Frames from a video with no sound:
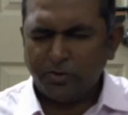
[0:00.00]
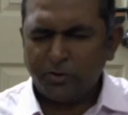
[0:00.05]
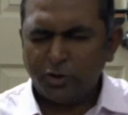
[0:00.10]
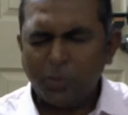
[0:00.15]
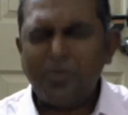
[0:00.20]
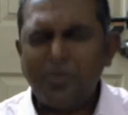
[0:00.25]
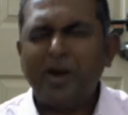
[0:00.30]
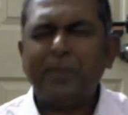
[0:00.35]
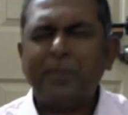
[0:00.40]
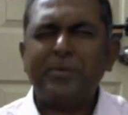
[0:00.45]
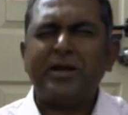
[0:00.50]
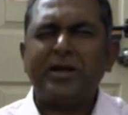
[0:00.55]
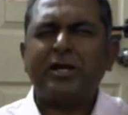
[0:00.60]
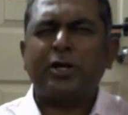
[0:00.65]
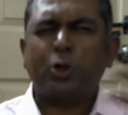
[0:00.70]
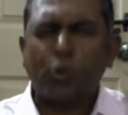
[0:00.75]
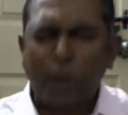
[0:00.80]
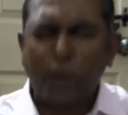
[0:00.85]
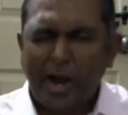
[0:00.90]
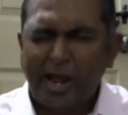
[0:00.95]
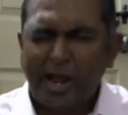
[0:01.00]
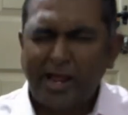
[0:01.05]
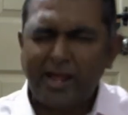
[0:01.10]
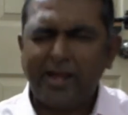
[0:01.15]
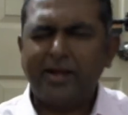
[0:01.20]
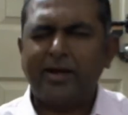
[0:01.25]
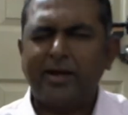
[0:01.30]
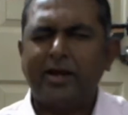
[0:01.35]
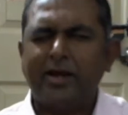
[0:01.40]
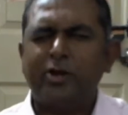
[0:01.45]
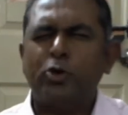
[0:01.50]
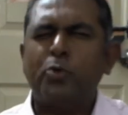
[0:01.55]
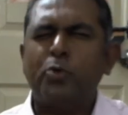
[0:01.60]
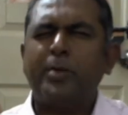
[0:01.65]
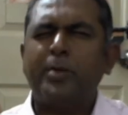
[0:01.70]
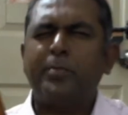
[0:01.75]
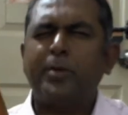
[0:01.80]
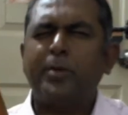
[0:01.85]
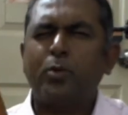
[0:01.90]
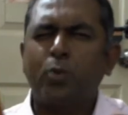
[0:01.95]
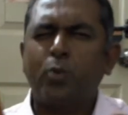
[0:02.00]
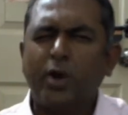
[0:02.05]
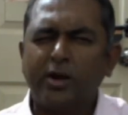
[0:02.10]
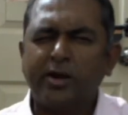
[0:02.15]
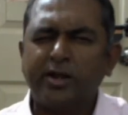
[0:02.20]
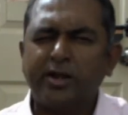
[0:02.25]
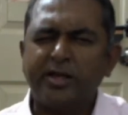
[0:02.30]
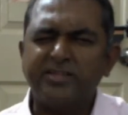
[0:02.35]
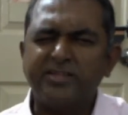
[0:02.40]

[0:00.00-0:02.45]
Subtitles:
you might be crying and you might be wondering,